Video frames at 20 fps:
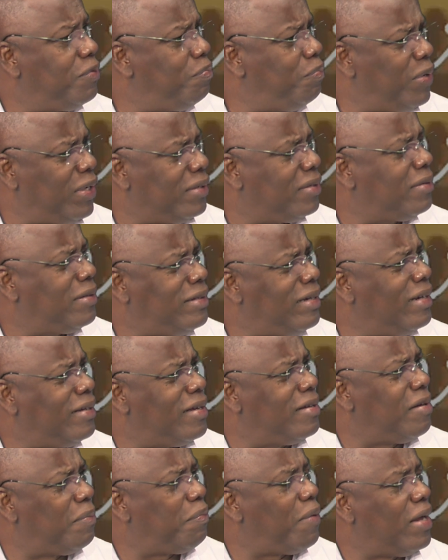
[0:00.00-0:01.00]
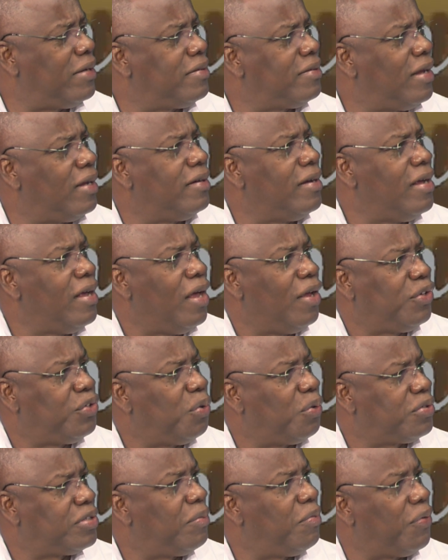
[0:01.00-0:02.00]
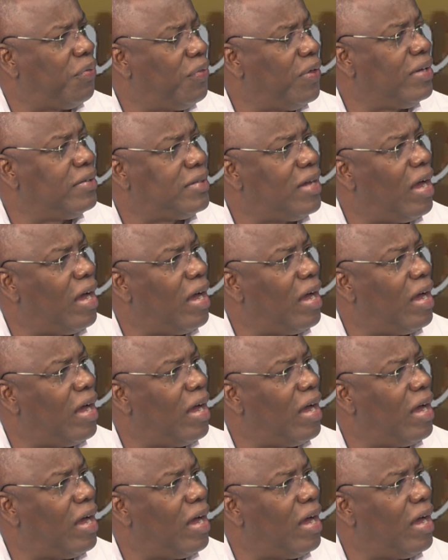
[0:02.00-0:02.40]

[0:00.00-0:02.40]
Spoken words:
big state enterprises that talks about things